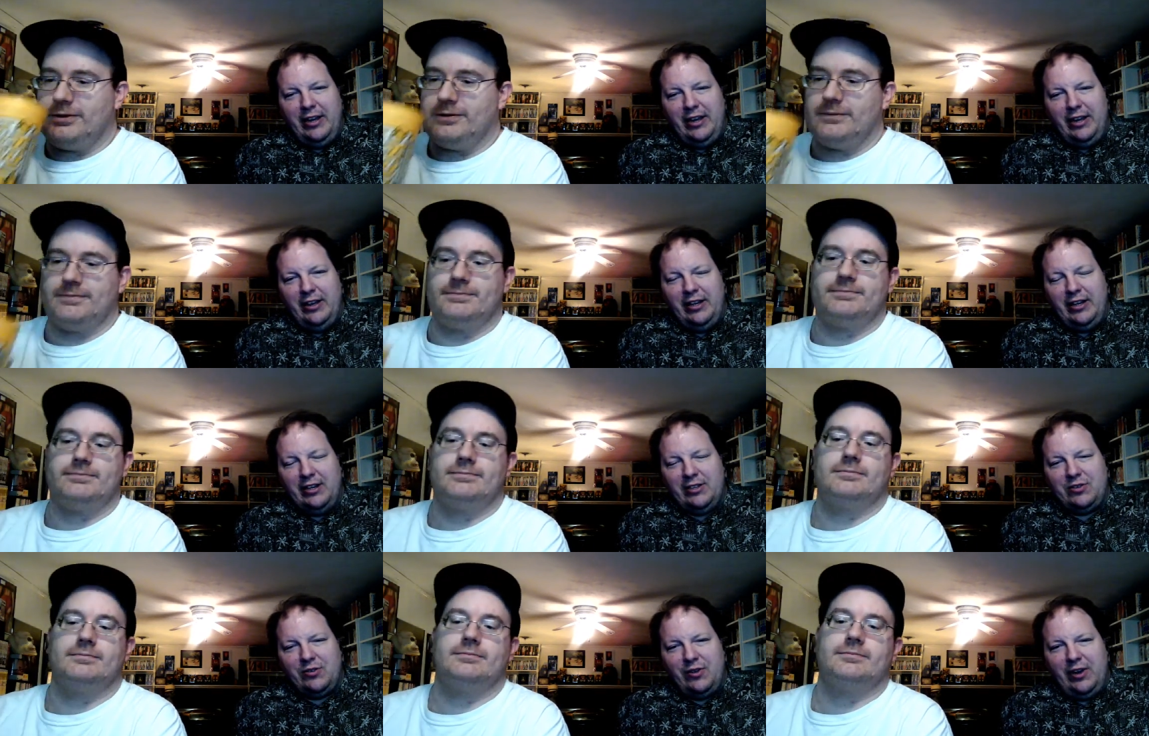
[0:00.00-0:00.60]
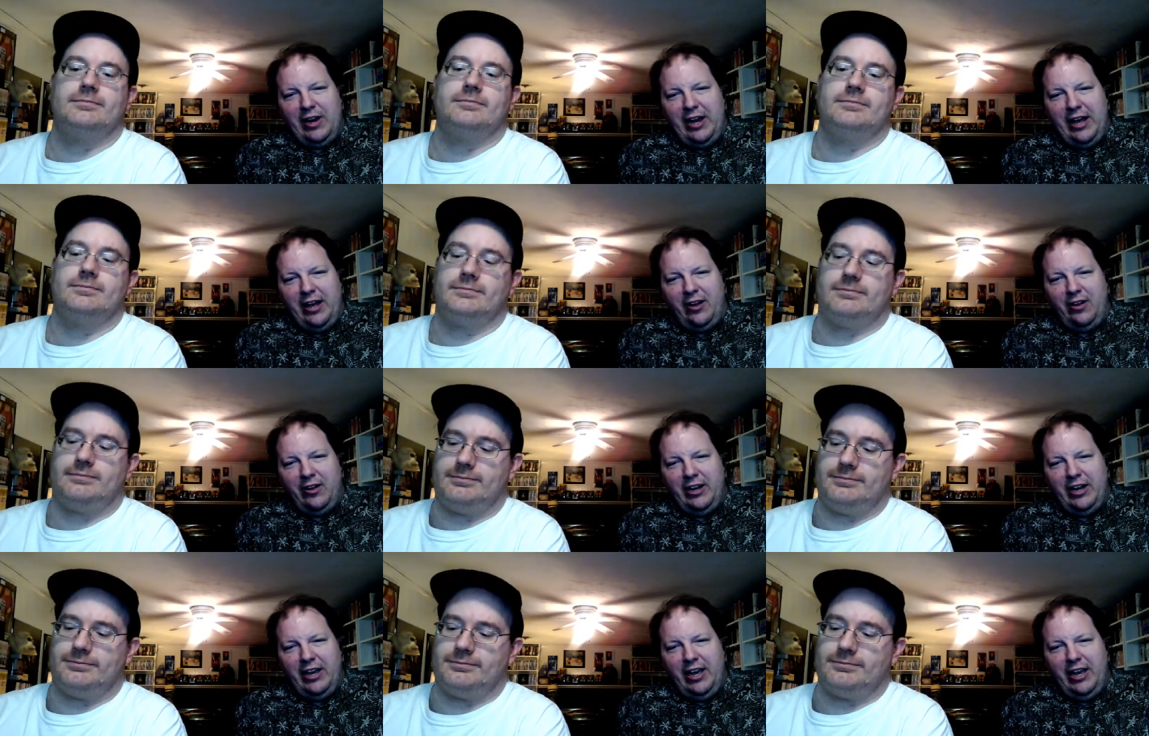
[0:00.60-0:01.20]
Speaker 1: in this
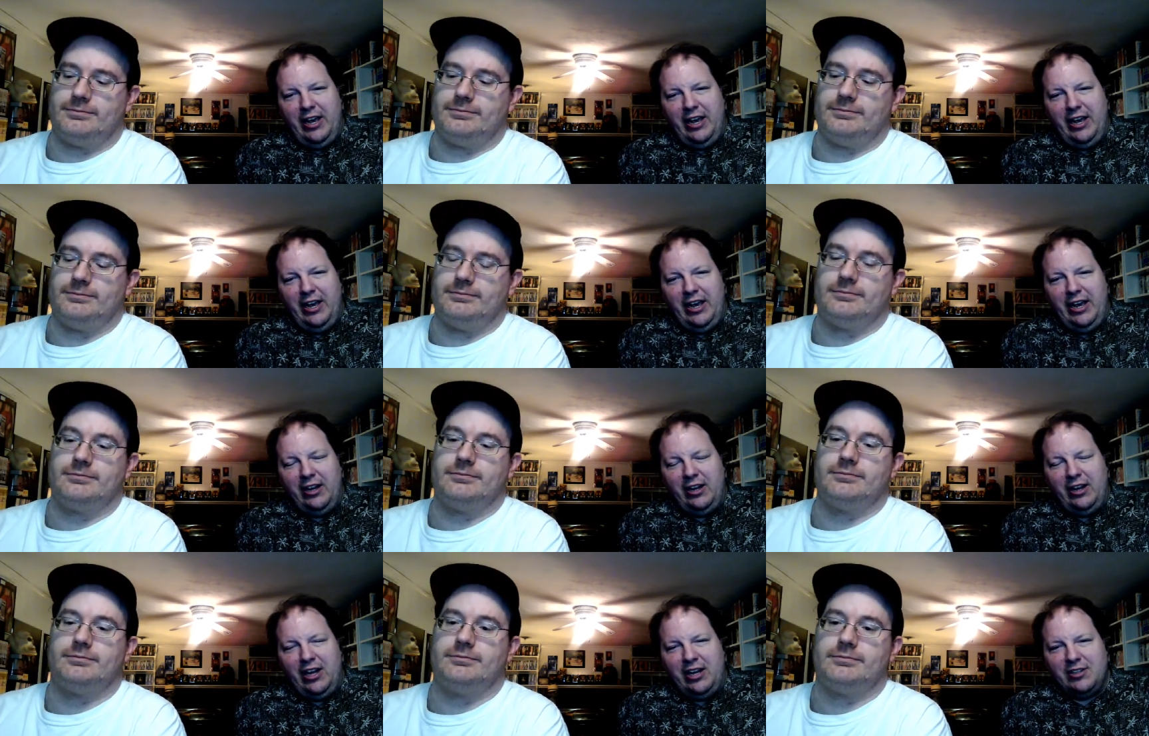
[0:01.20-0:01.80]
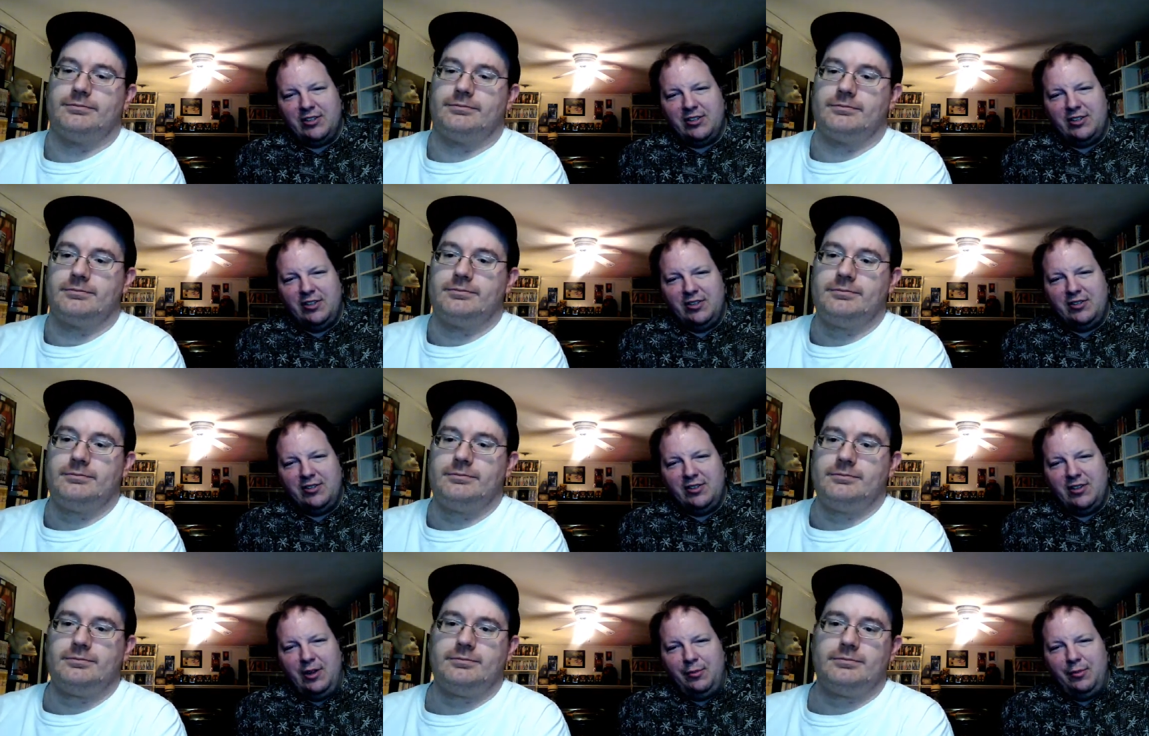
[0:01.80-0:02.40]
reality, he lost to
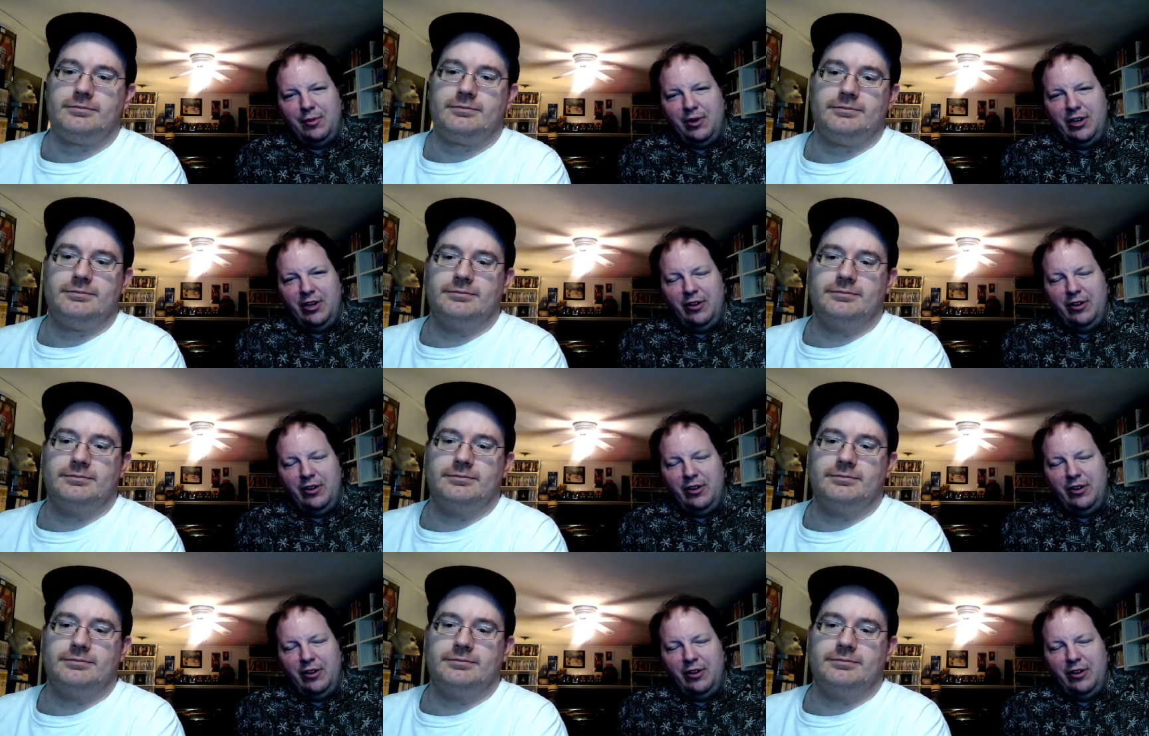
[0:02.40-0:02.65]
someone